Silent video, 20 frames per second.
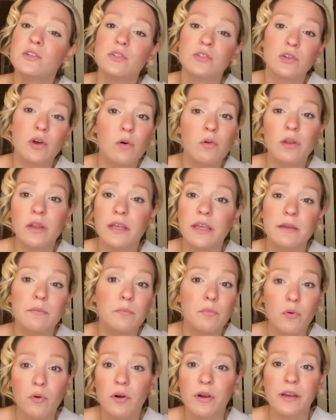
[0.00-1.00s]
totally
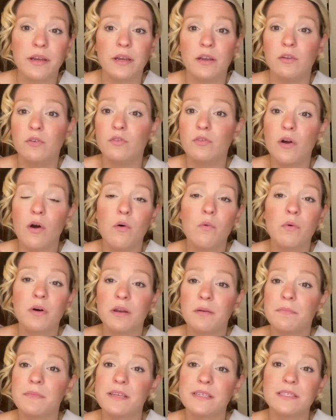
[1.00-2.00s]
important. You don't want
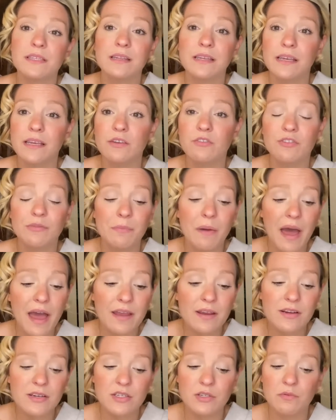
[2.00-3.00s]
to mislead your
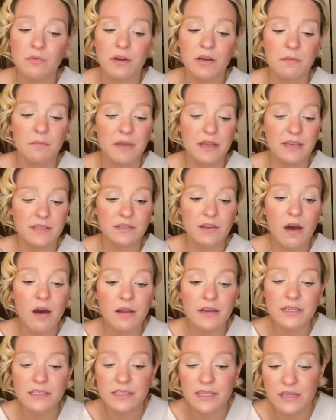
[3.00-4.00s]
buyers. You want to be as
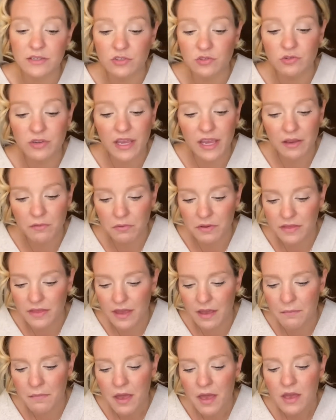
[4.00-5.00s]
honest as you can with
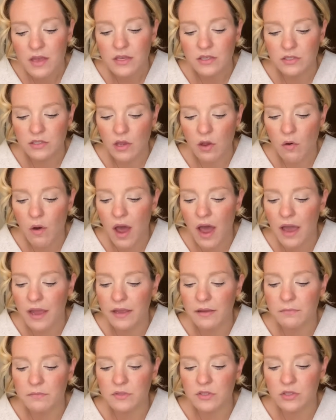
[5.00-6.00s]
them. So I
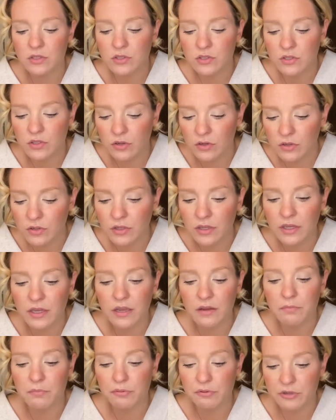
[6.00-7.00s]
am certainly
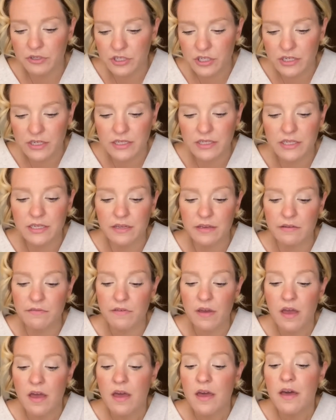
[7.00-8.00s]
appreciative
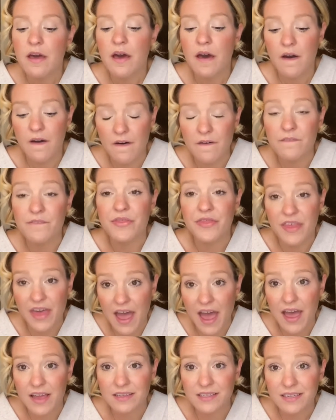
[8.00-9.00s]
of
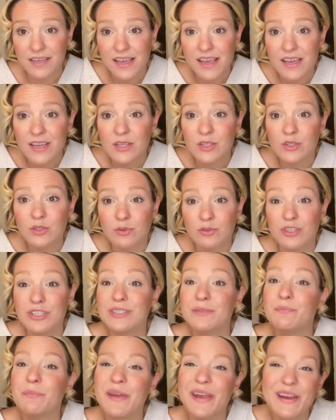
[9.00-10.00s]
that. So
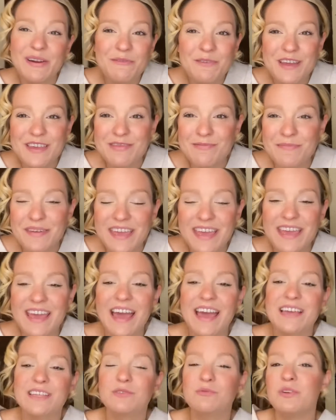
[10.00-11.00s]
just bear with me
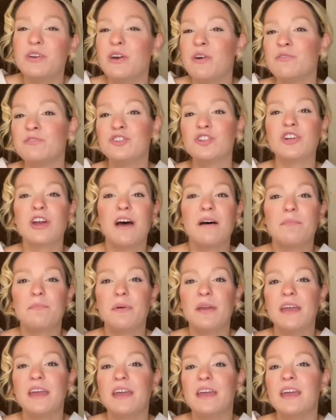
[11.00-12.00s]
as we go
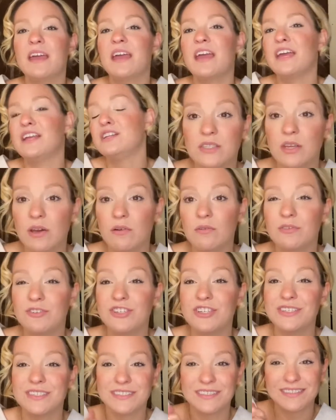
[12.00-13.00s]
shopping. And so
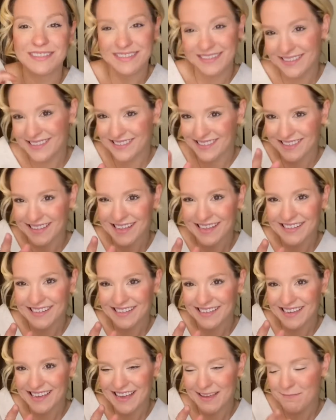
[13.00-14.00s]
just
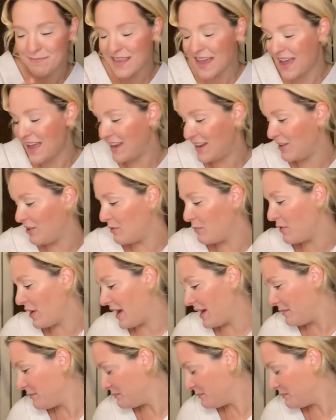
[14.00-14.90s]
keep that in your brain.